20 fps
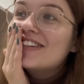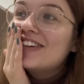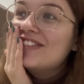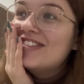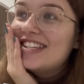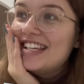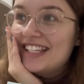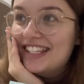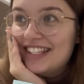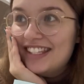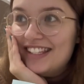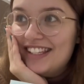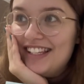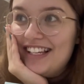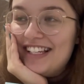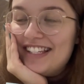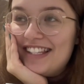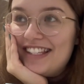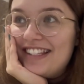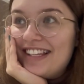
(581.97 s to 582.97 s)
Obviously,
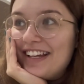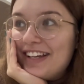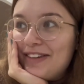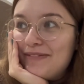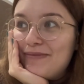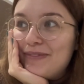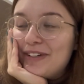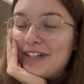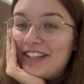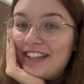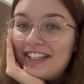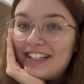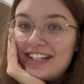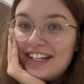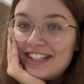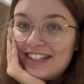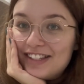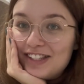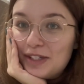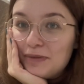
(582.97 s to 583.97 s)
it's the second book in the
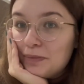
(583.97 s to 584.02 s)
Chestnut